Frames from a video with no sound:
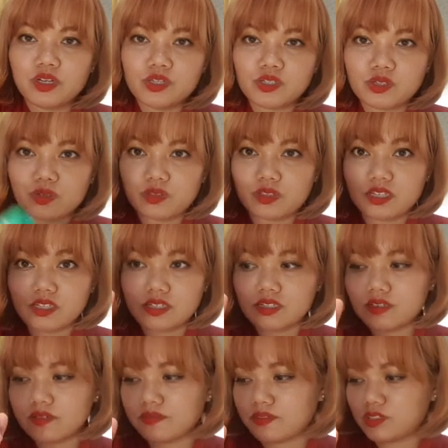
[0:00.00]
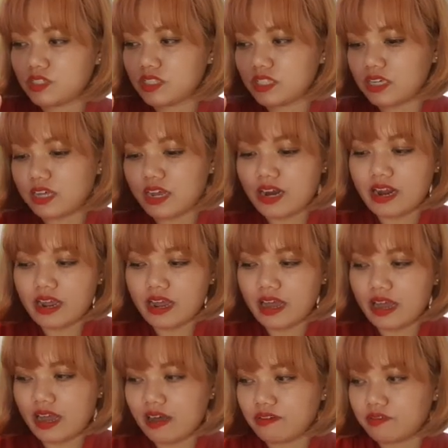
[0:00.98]
So this is the first thing that I
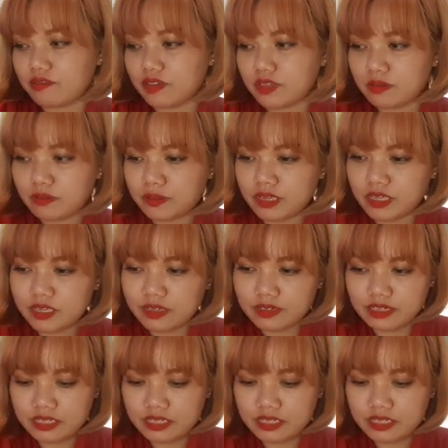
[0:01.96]
have with me.